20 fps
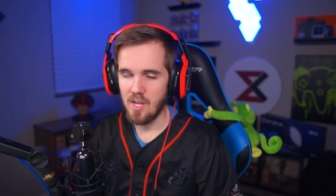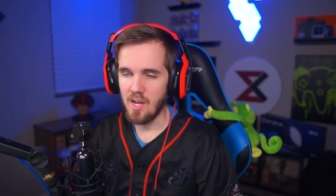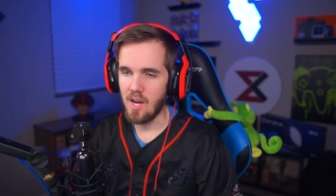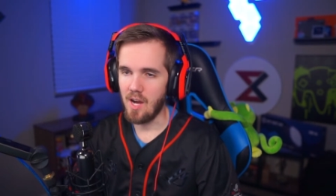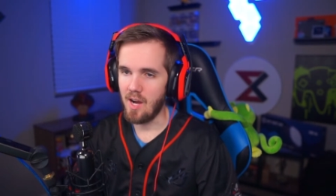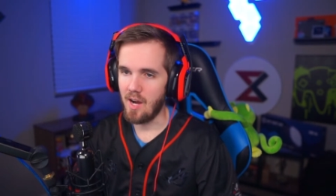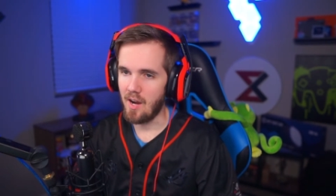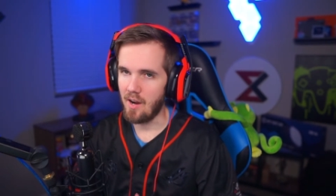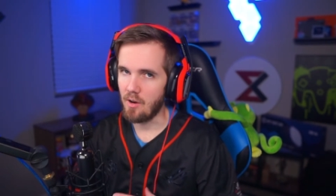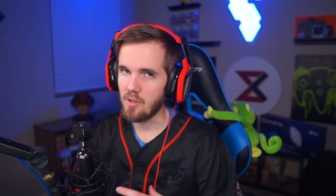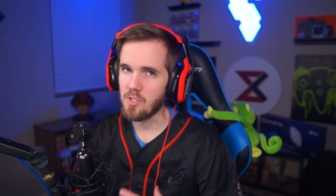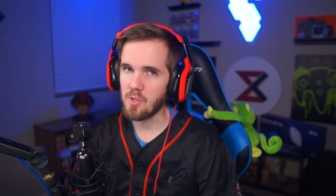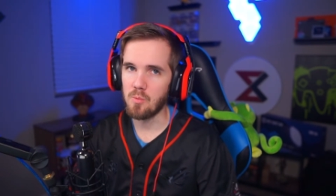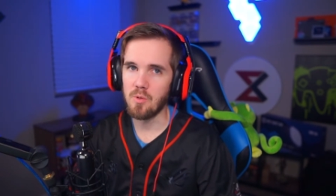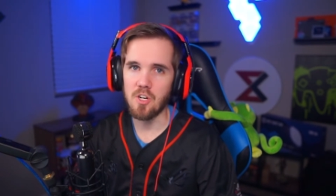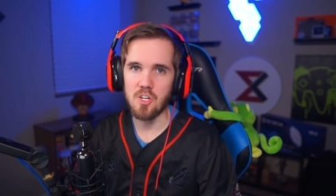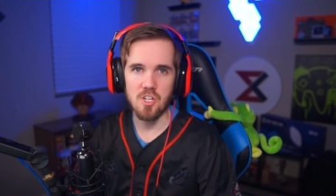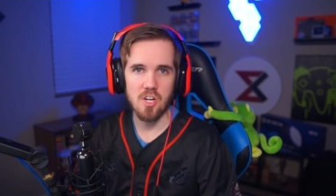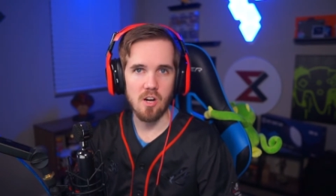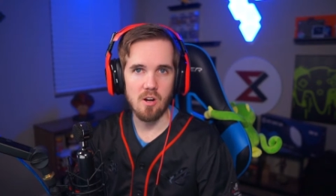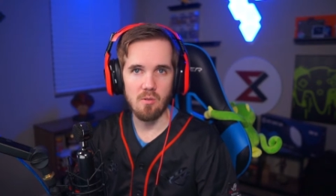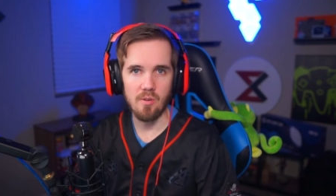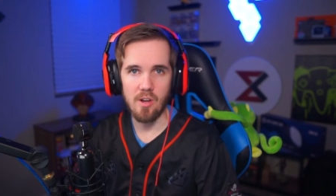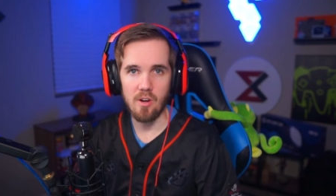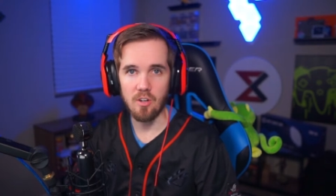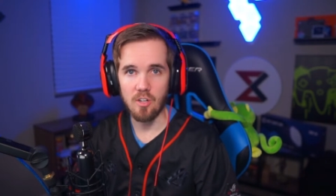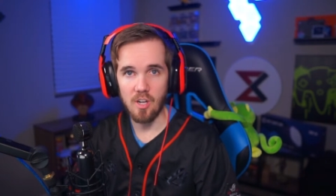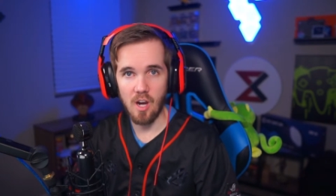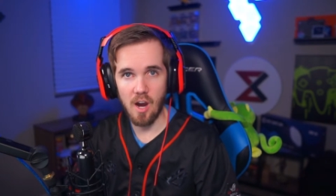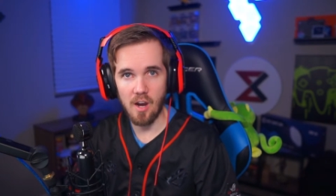I also want to shout out
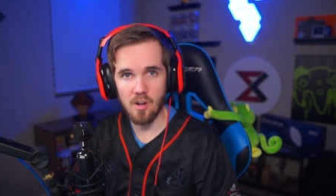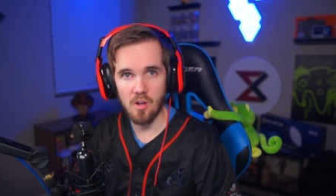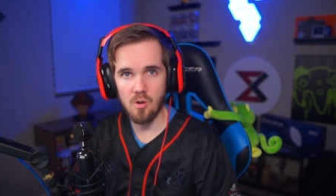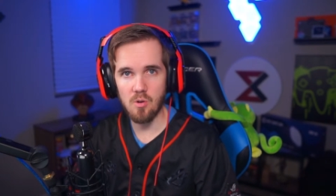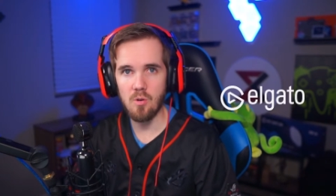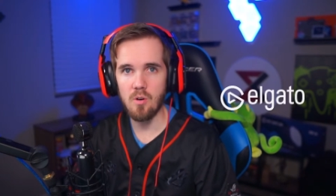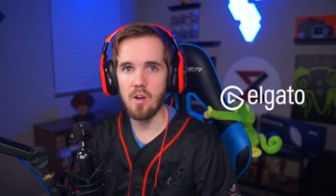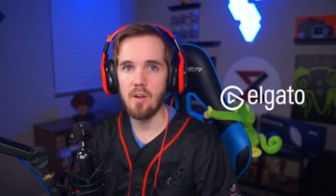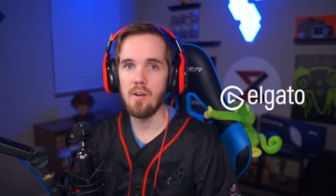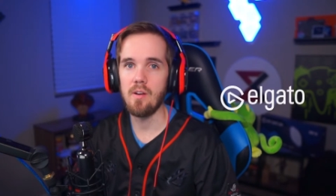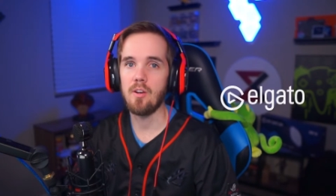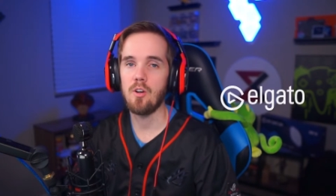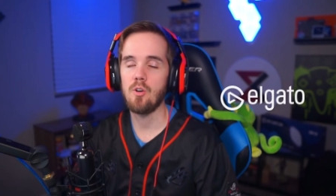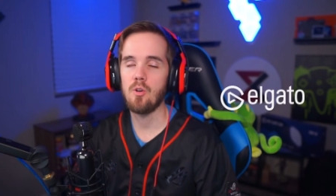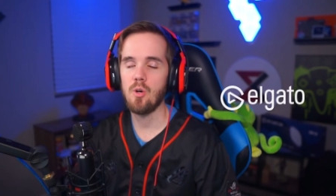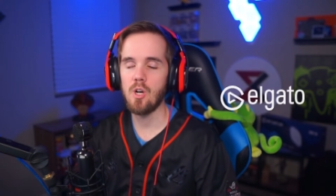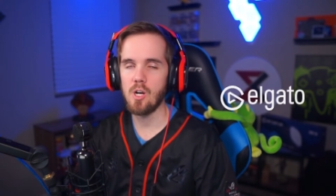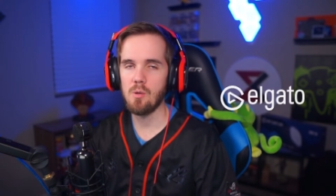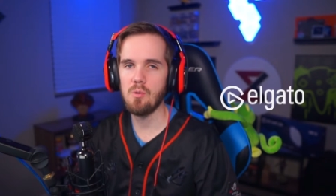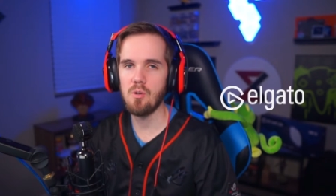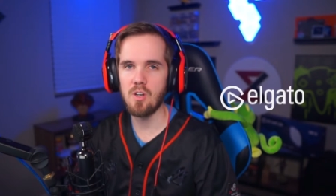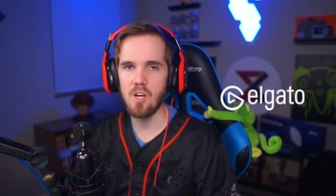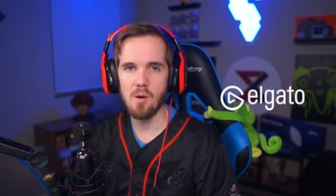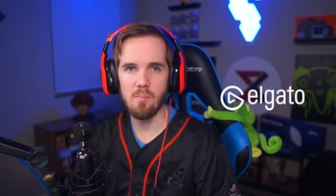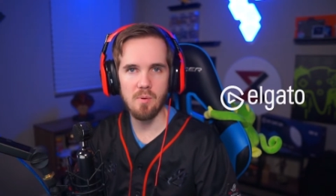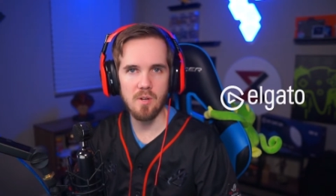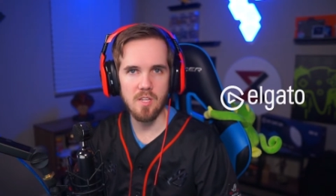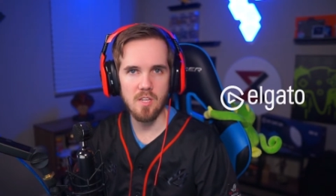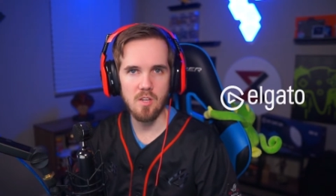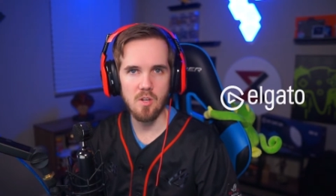Elgato, an incredible
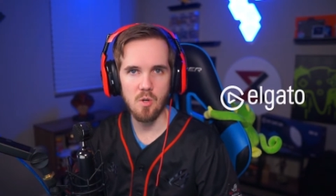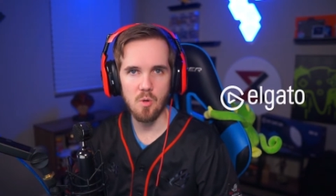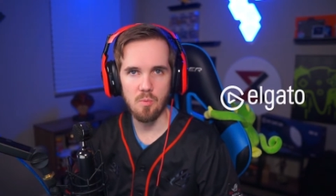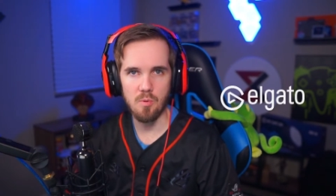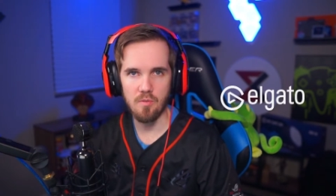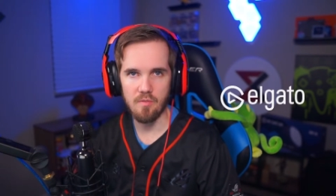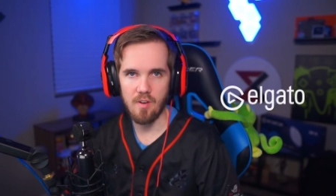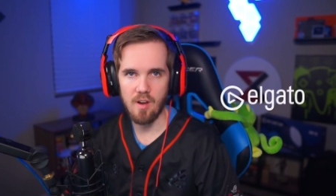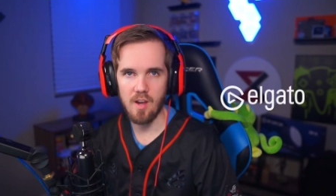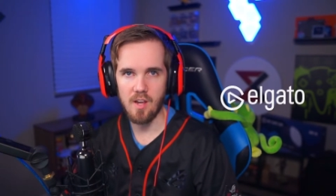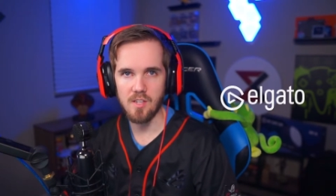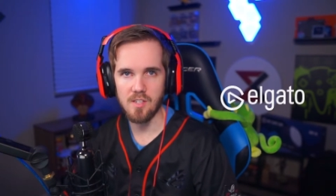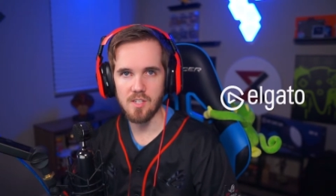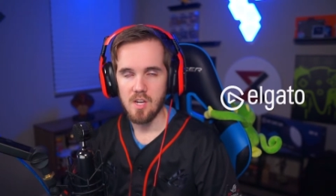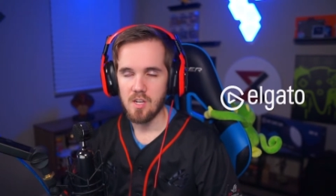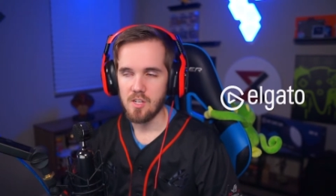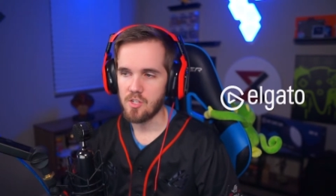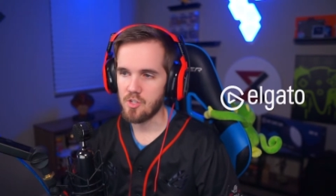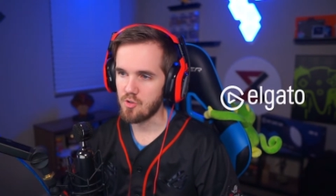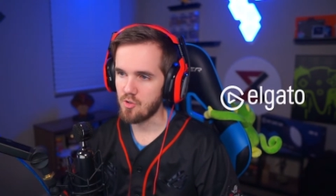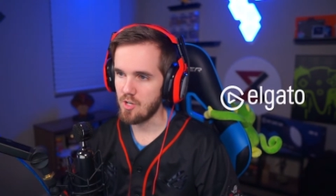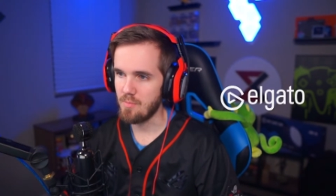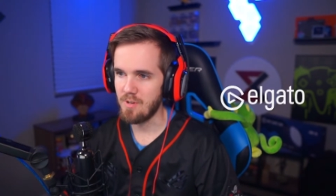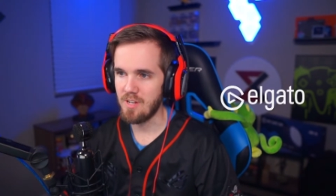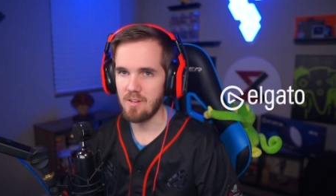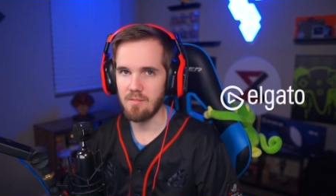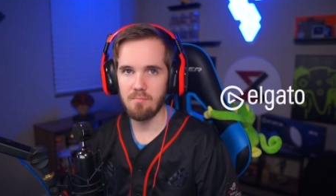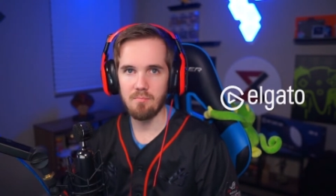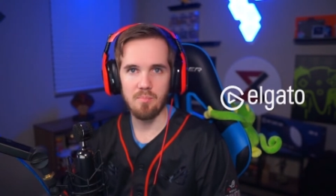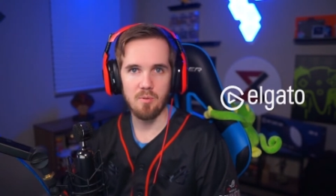company who provides
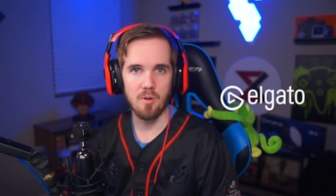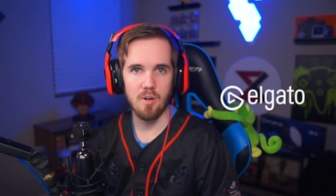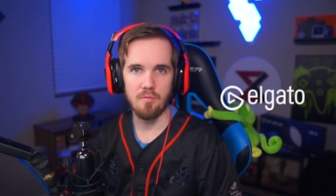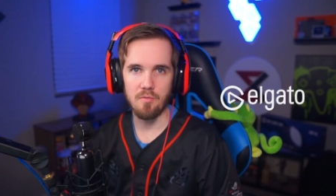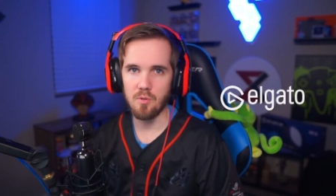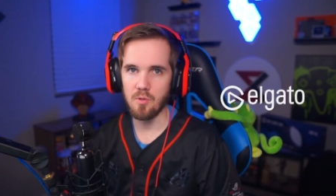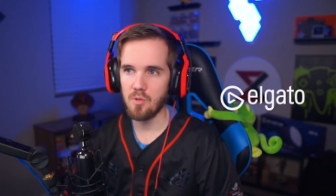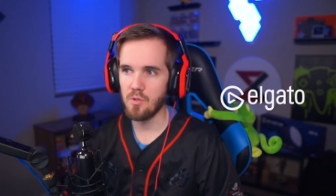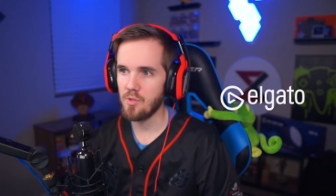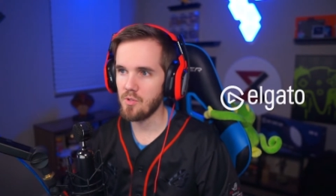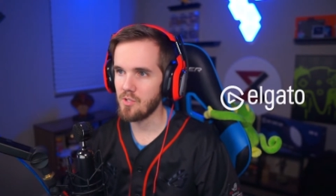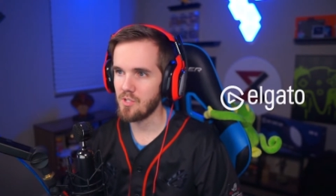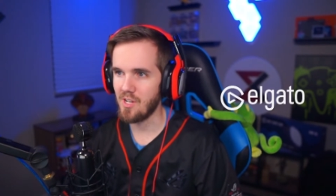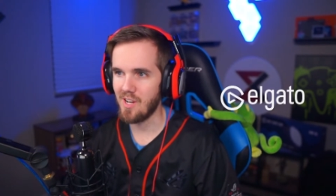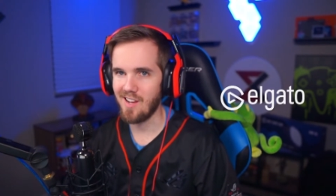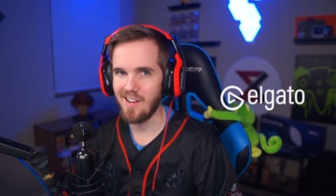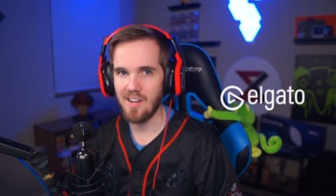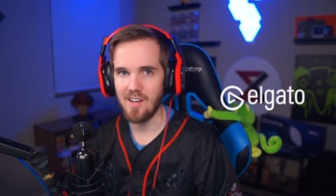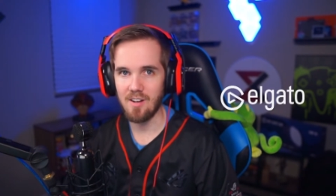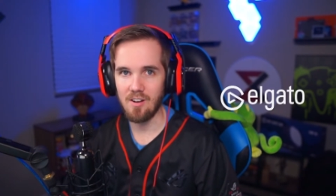streaming peripherals and